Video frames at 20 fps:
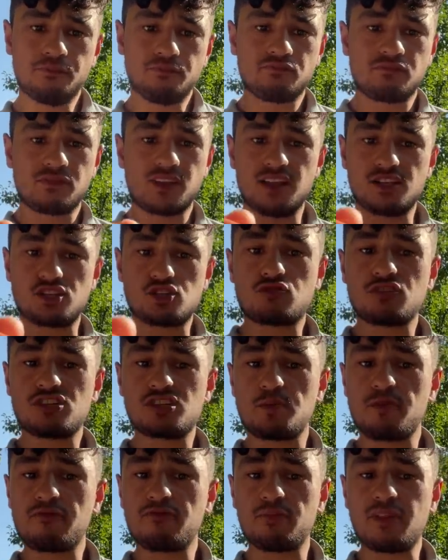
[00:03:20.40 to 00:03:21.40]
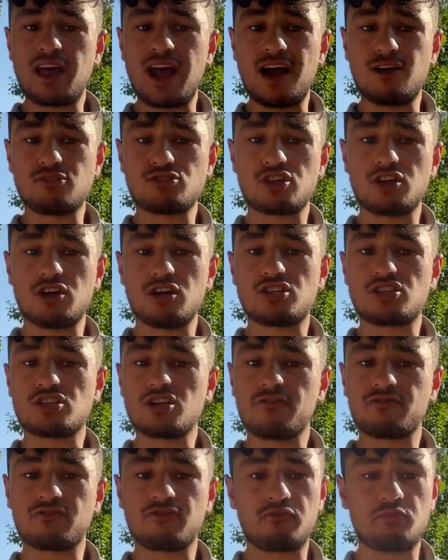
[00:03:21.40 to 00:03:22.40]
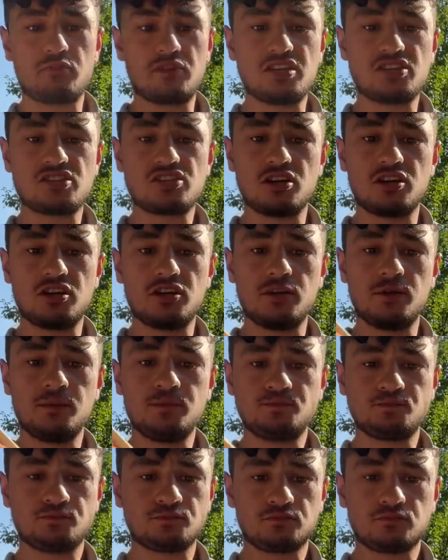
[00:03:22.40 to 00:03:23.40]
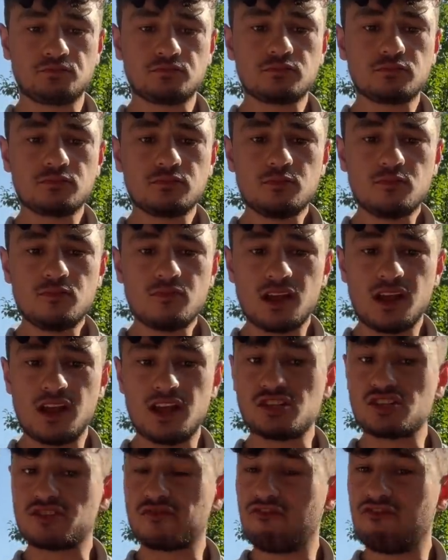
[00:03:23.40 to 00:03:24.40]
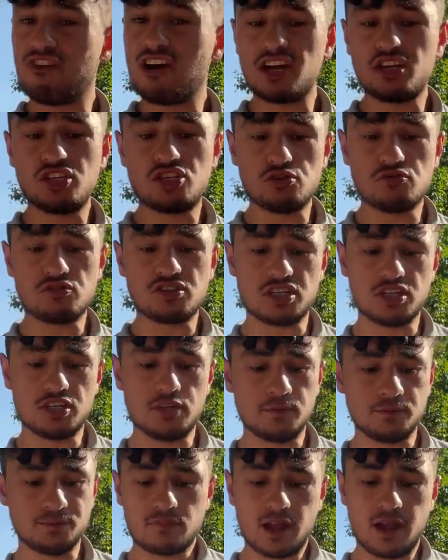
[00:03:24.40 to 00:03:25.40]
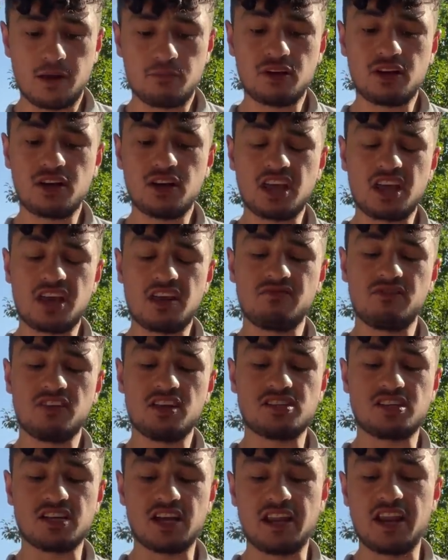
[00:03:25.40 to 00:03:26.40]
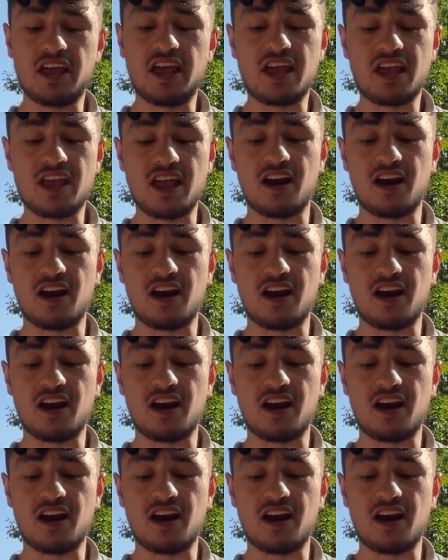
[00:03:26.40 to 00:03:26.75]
It's crispy from the outside, soft from the inside. It's very juicy. I'm gonna give this an 8